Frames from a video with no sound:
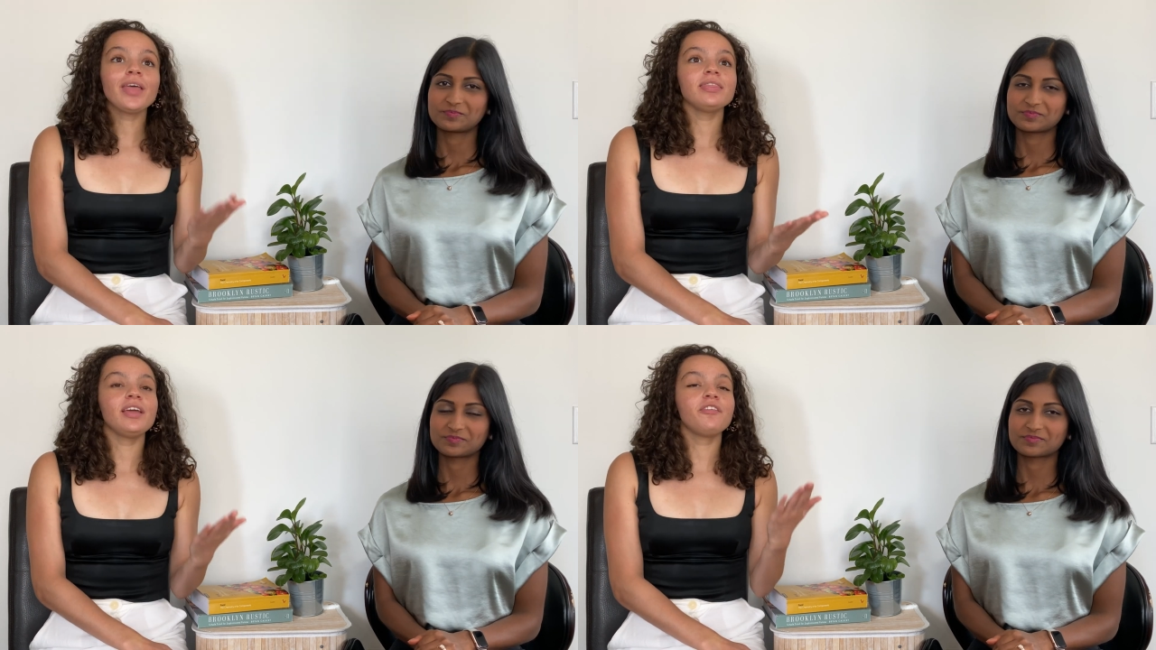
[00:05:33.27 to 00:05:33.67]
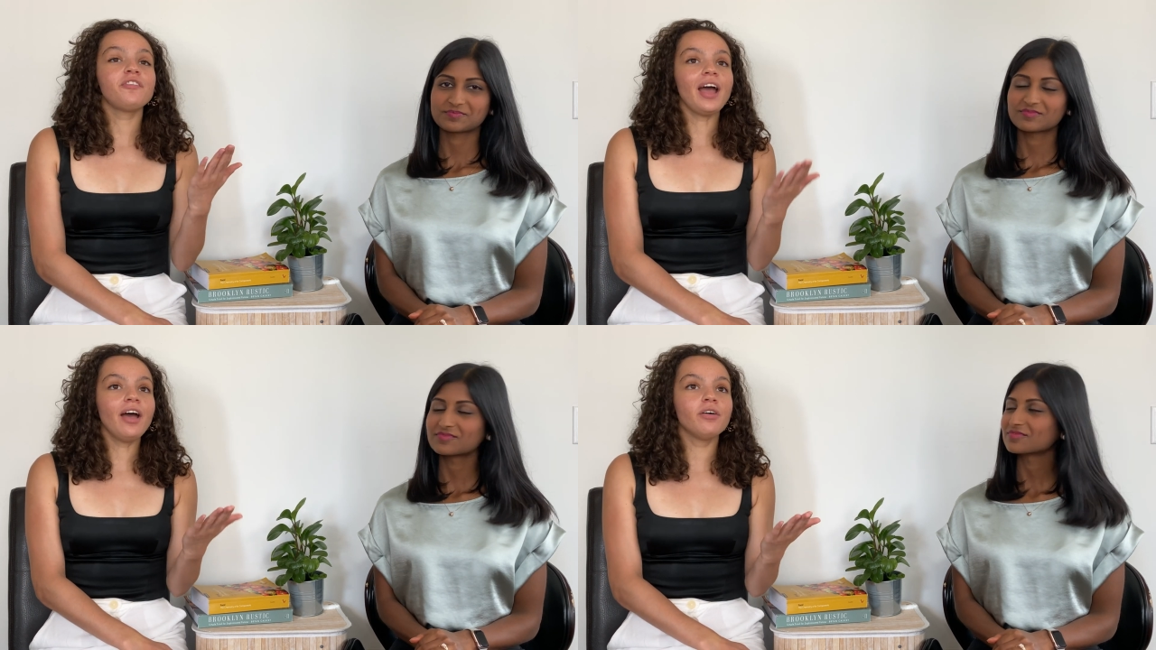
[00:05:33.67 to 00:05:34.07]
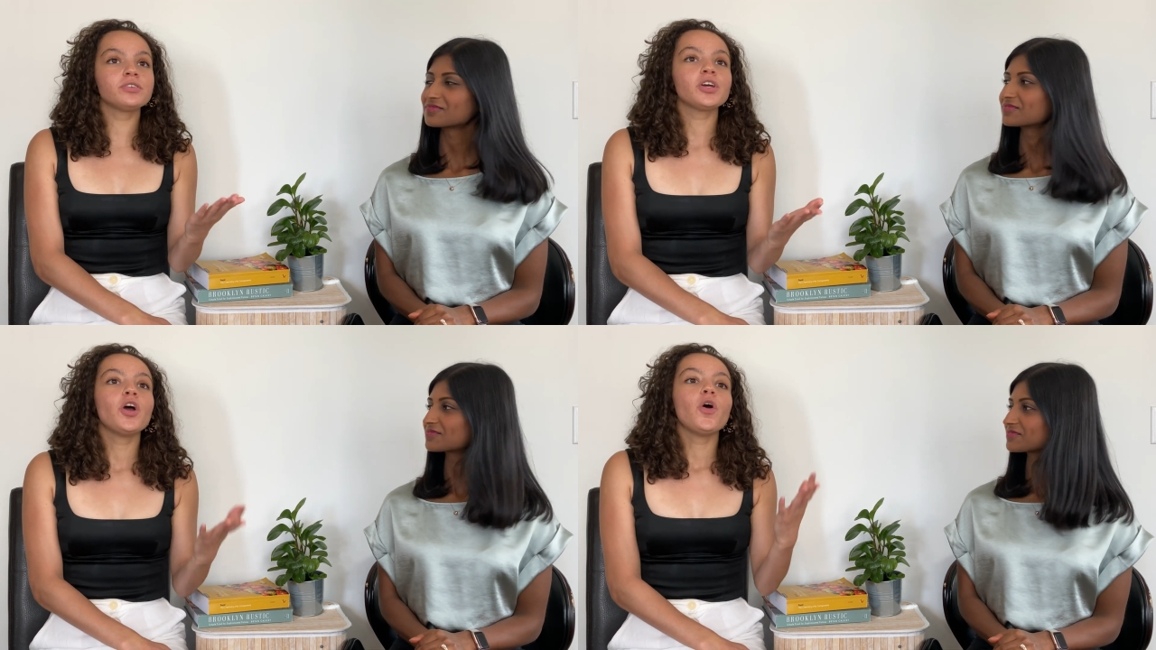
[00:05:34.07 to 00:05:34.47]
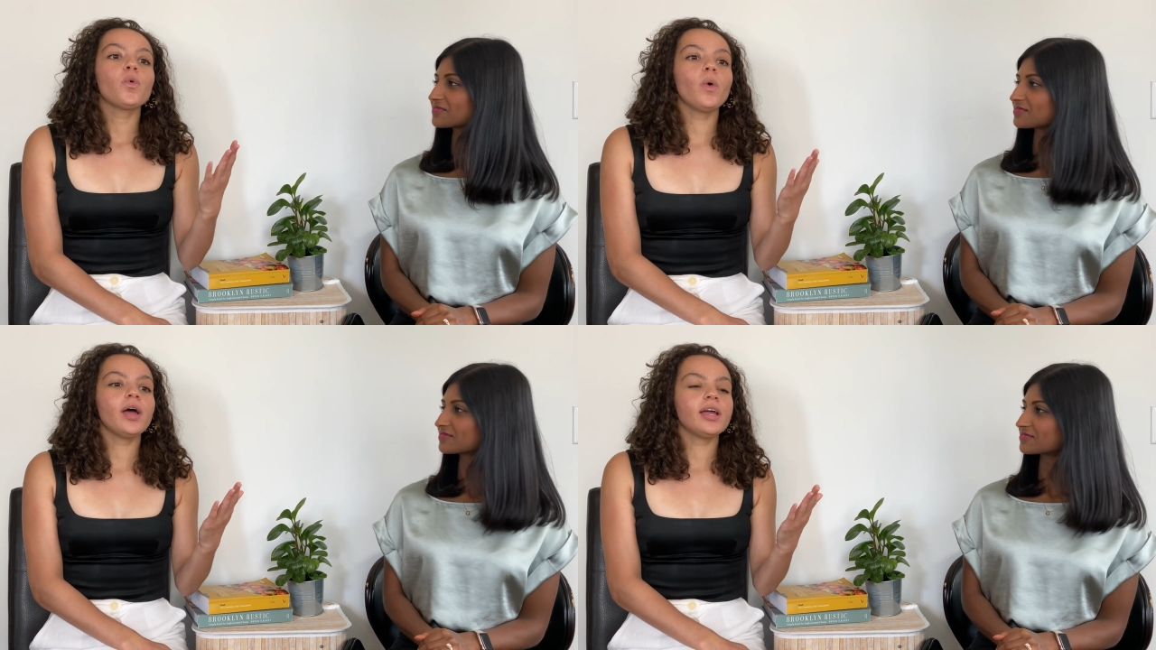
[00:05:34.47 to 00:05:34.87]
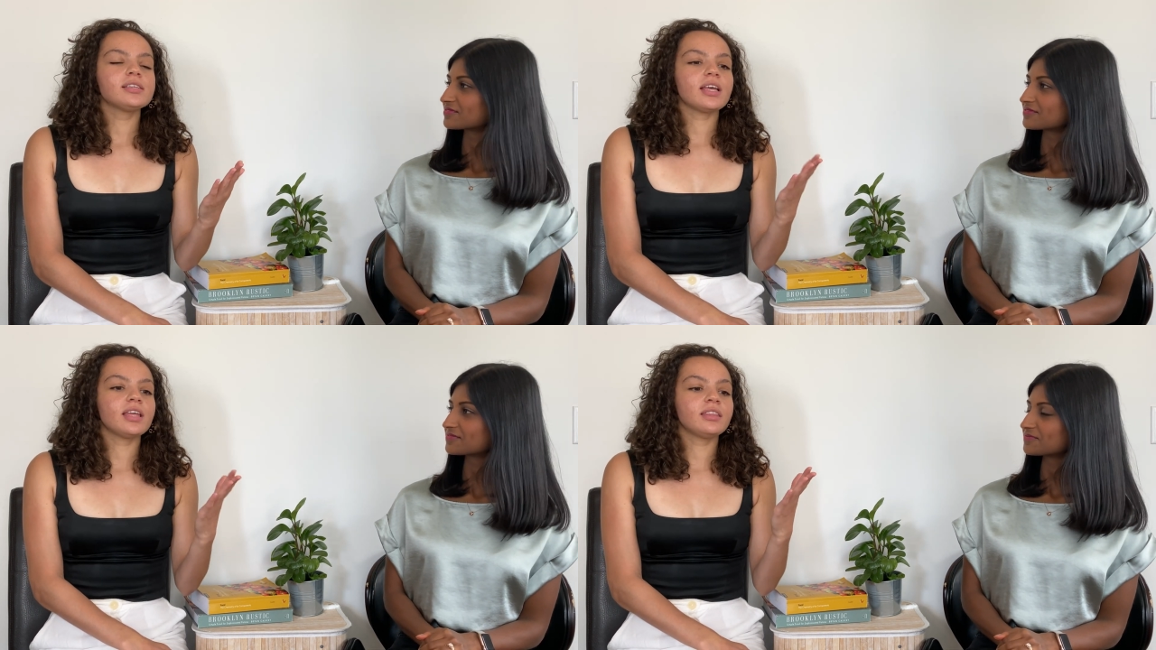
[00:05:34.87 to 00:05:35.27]
Speaker 1: What they found
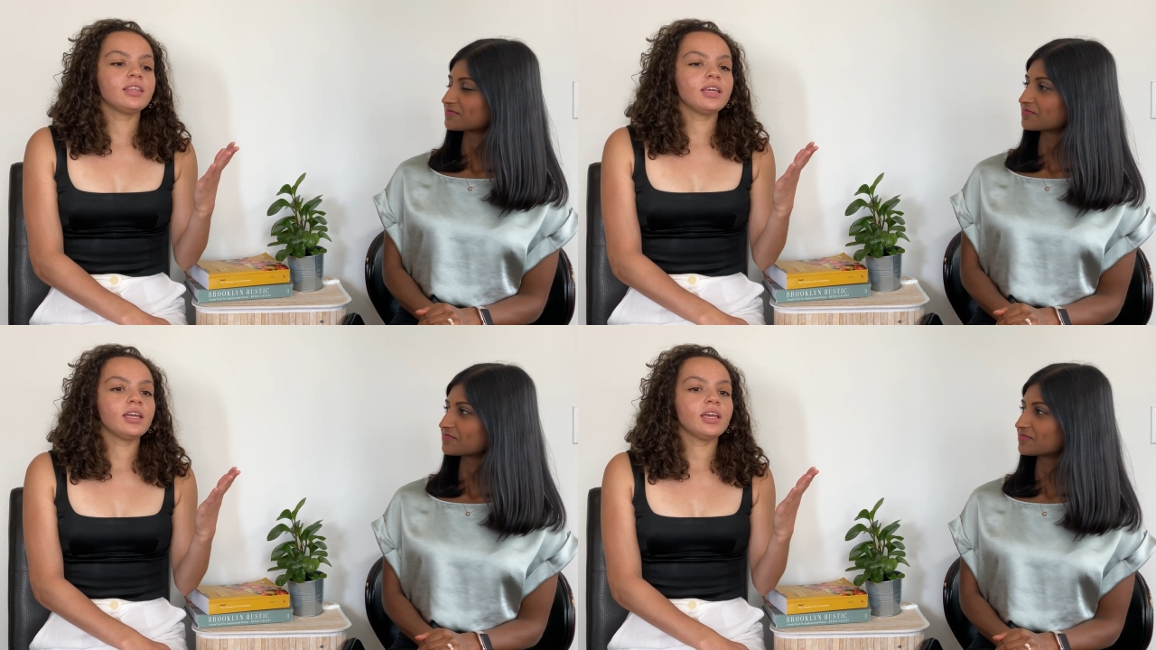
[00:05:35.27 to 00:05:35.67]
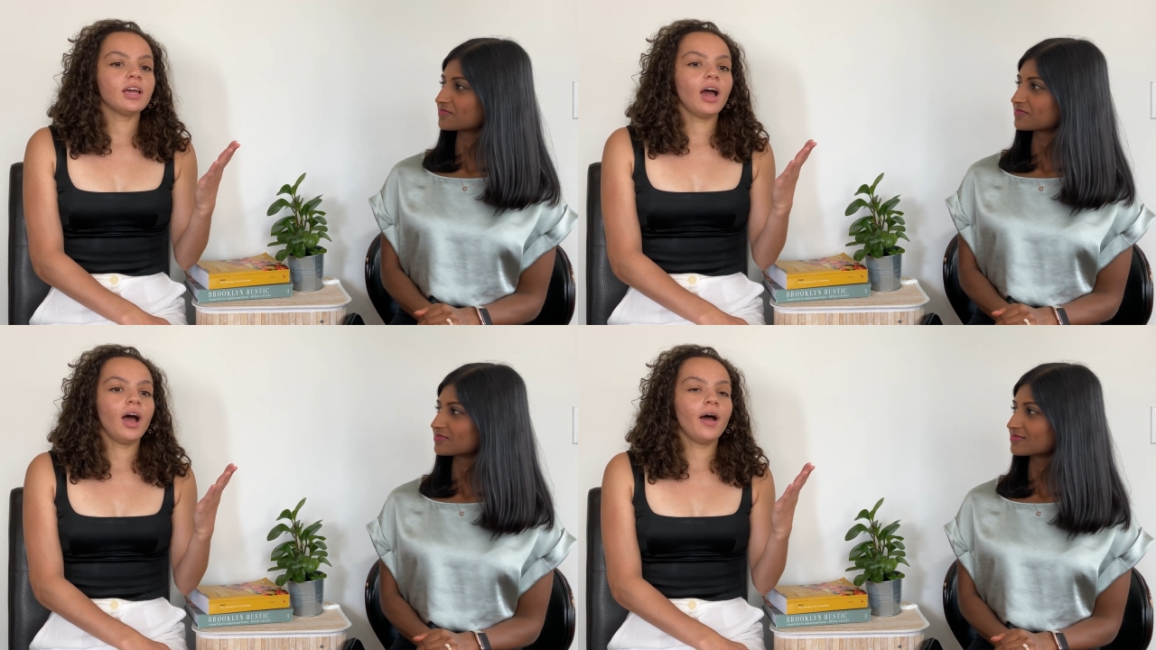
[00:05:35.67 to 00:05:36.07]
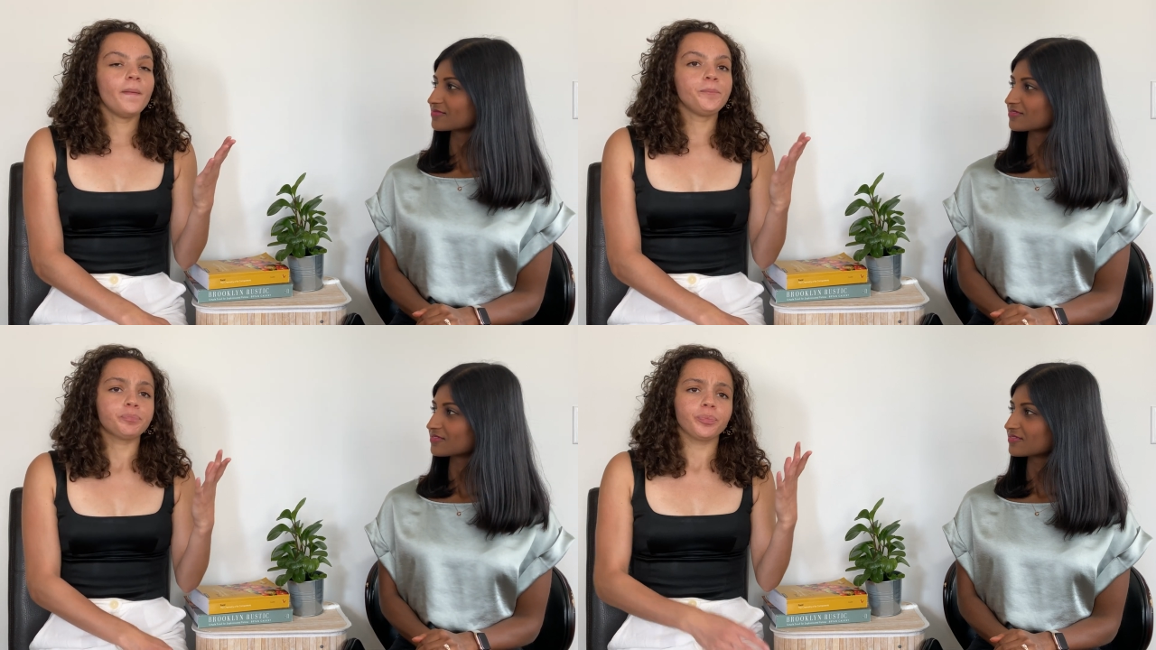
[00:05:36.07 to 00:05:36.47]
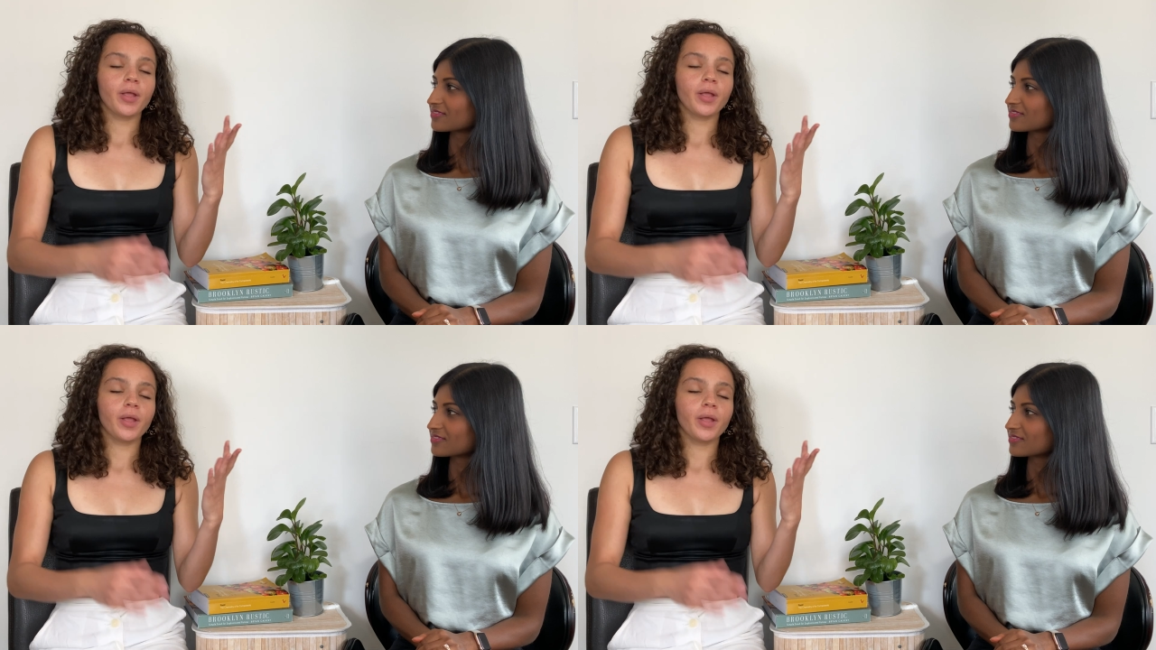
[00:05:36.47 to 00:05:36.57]
was the um,